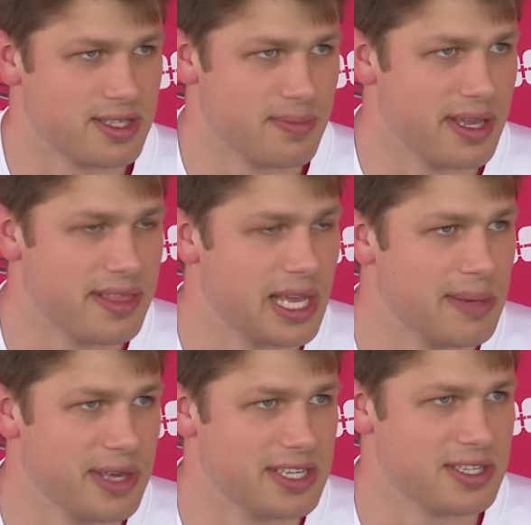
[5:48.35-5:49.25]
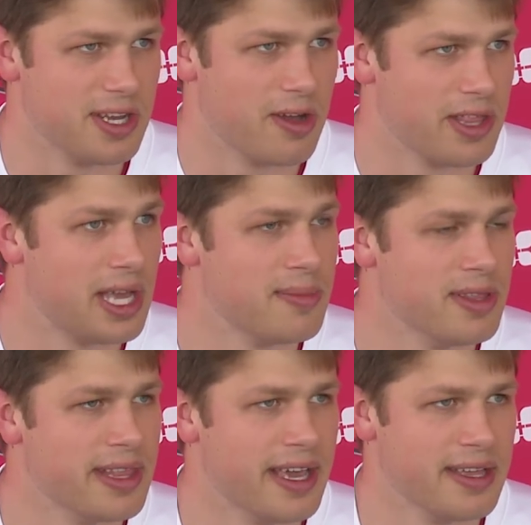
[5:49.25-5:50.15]
to meet them, get to know them,
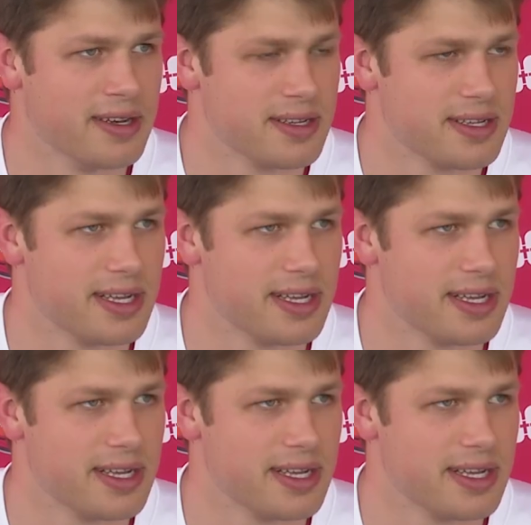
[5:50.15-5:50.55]
and then